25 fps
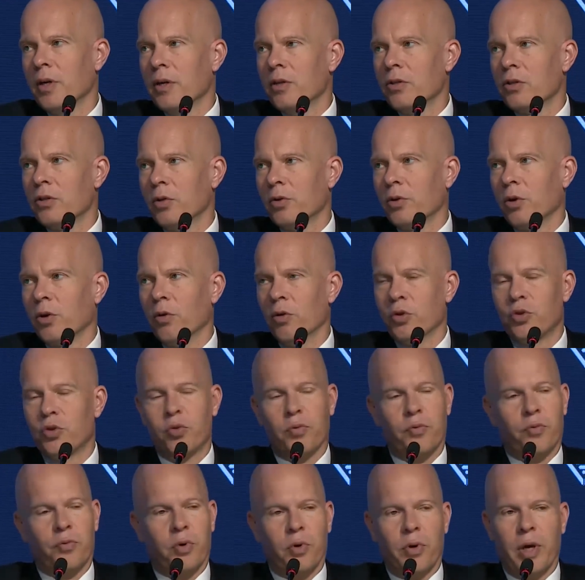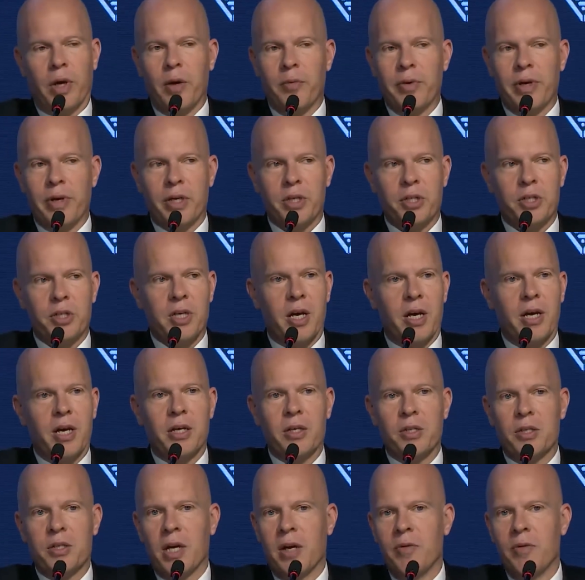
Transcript: So it goes to for every exchange,